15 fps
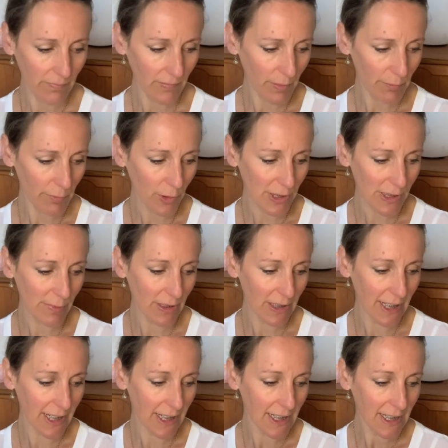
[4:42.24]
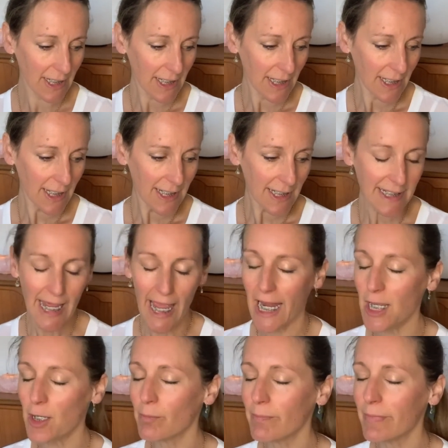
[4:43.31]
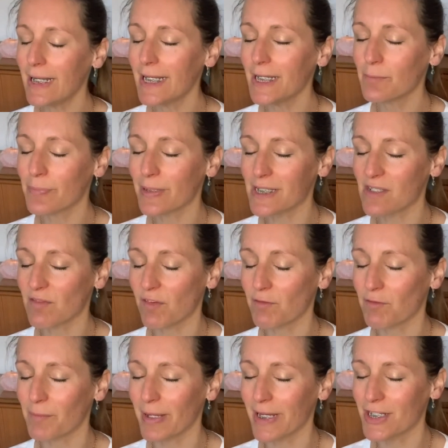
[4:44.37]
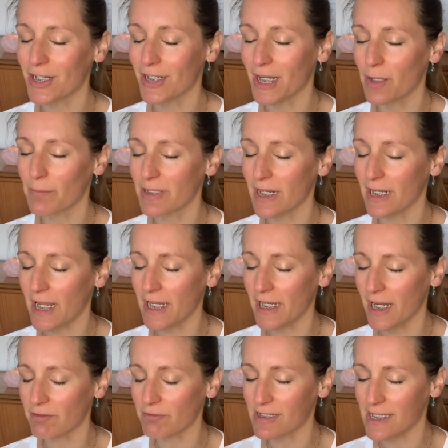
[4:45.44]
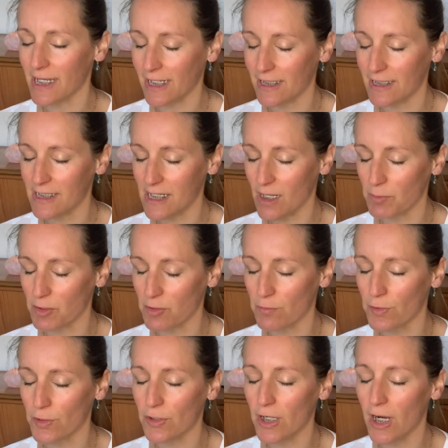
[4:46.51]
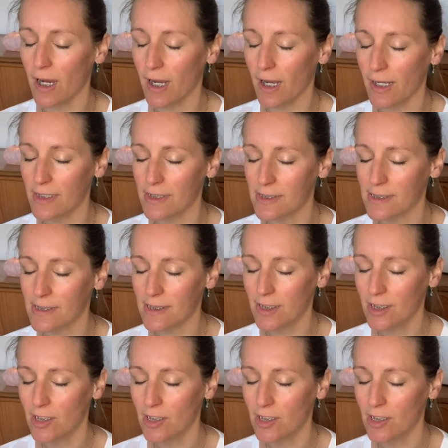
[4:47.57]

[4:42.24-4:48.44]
Approximately 10 million bits of information coming in every second is coming through your eyes.